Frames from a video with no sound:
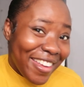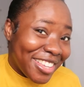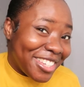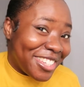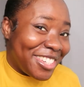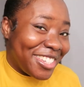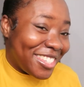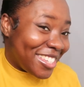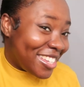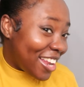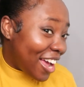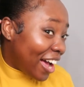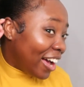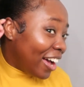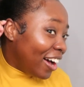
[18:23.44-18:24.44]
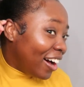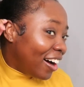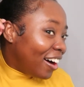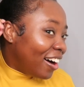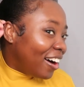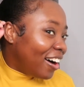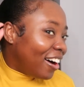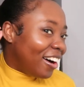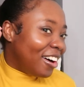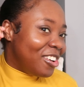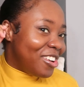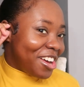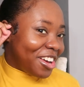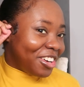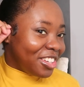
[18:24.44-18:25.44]
Did you see that? Oh
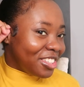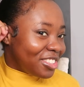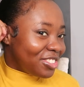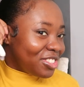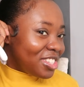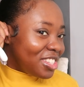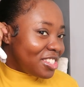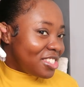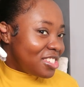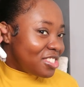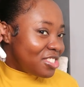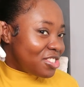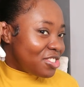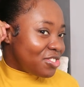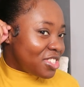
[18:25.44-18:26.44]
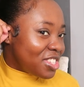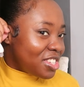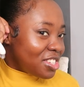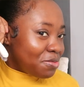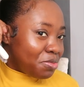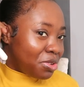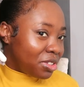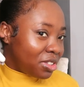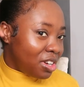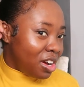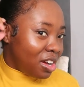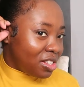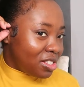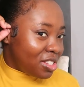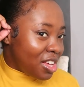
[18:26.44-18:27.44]
my god, I was listening to the Receipts
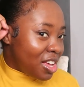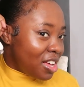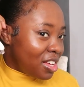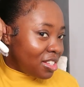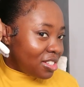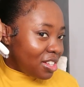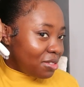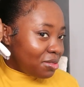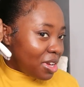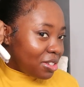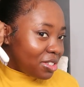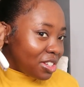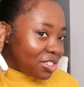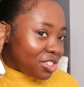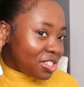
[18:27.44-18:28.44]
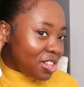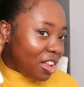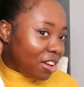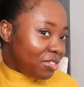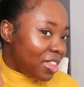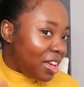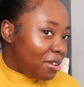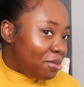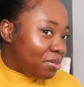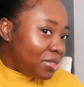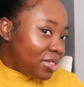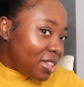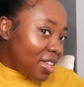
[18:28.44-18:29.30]
podcast. Sometimes I just love them.